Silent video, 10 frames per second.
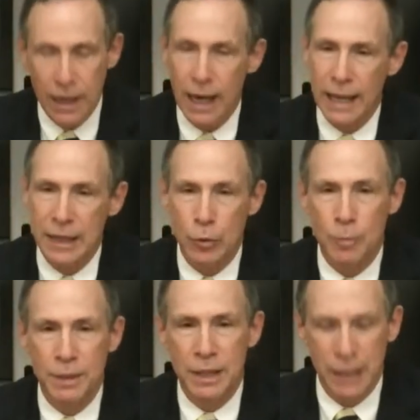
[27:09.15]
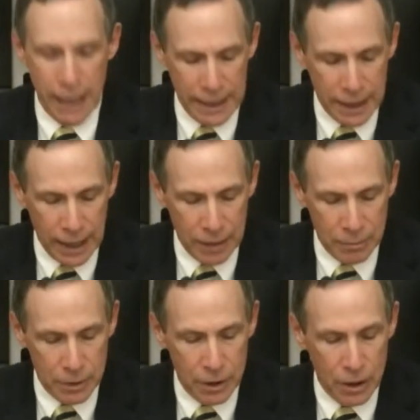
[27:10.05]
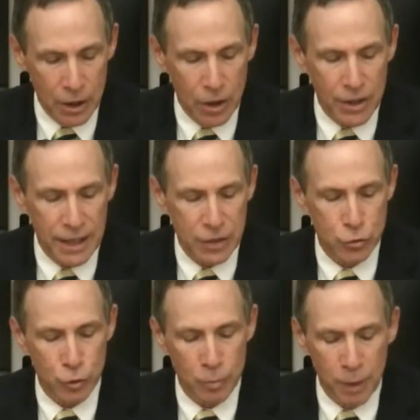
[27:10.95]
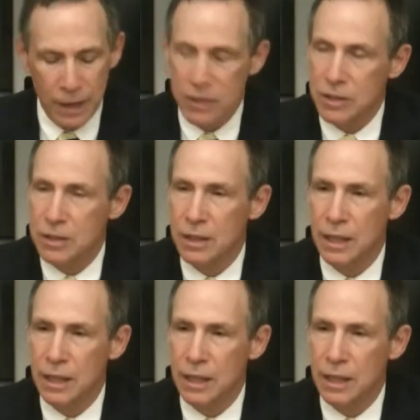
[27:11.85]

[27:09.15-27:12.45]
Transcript: and there will be a line item that is robust